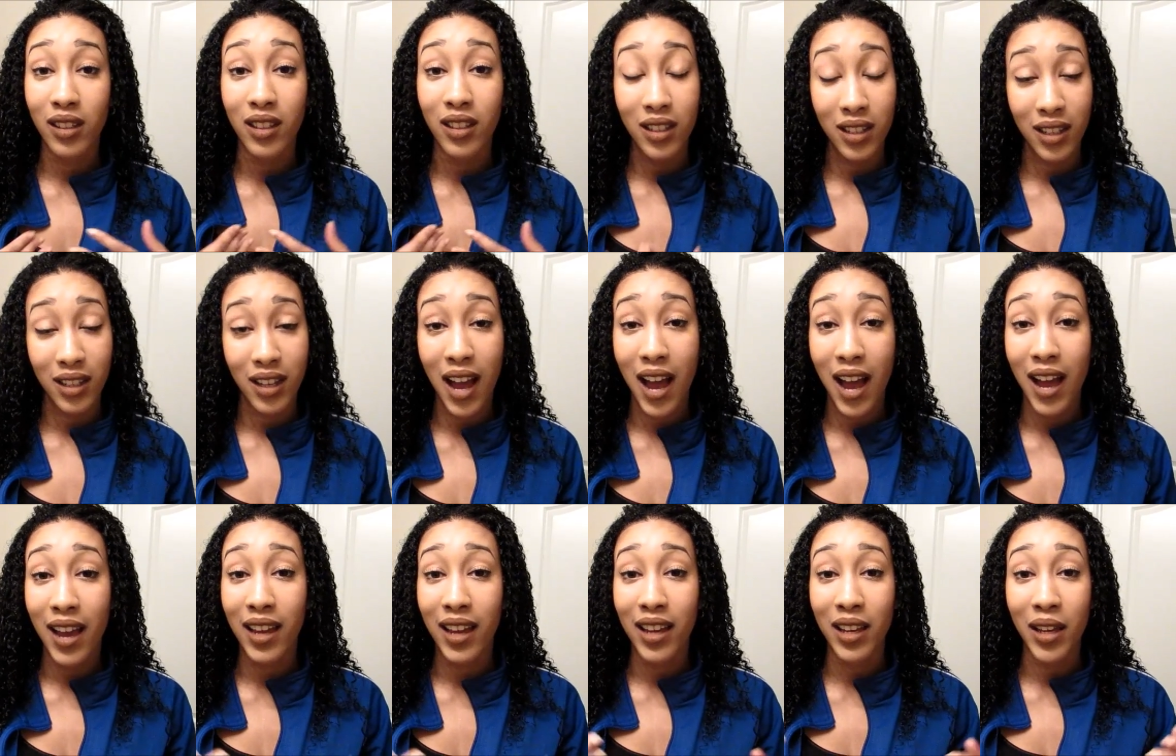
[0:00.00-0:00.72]
look,
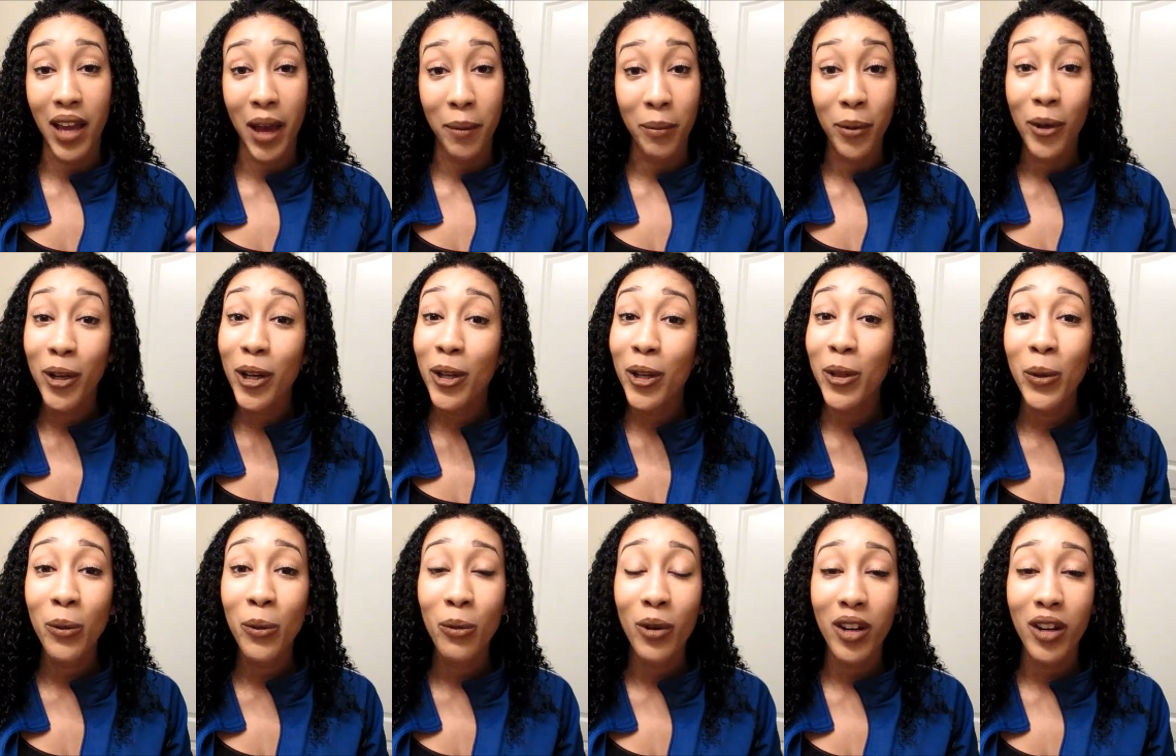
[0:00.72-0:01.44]
I put
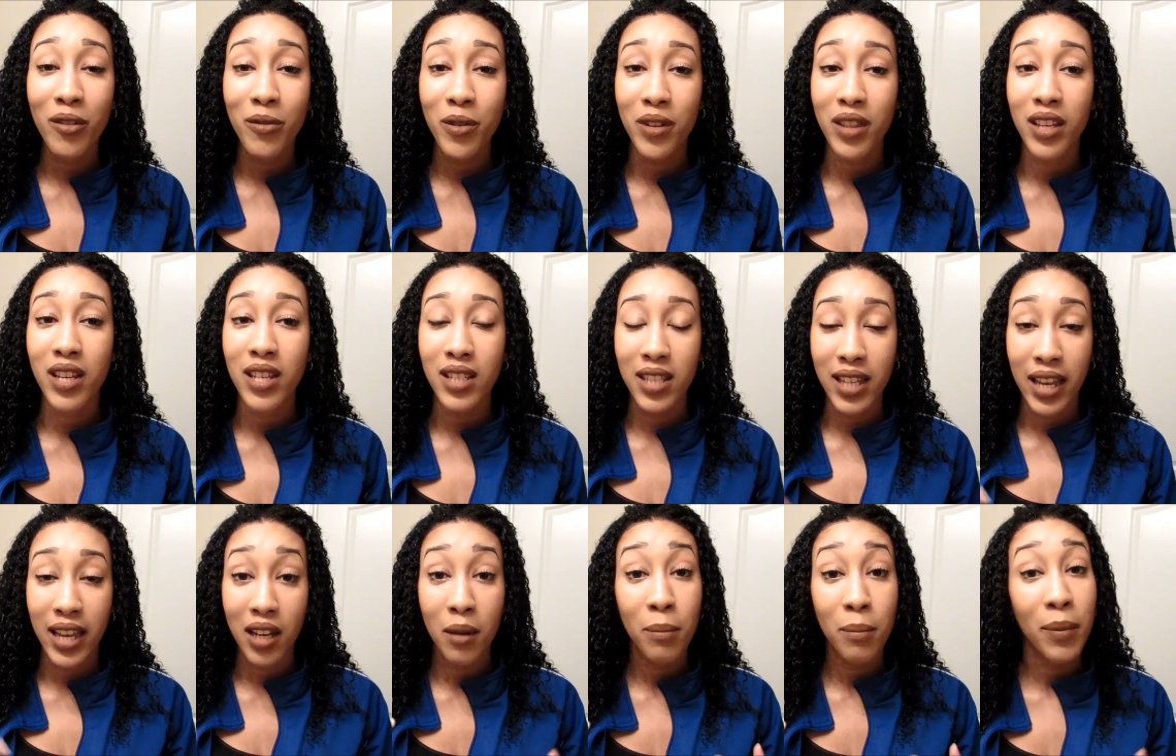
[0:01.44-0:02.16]
in the work for this
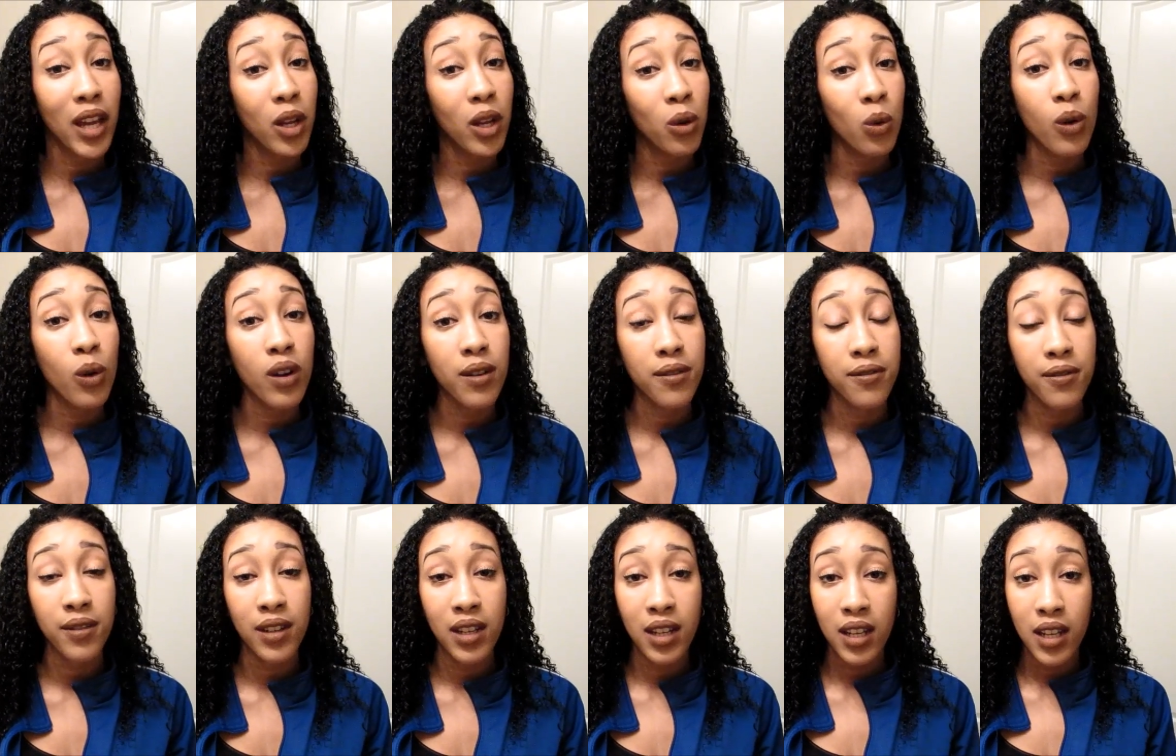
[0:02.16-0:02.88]
and it paid off.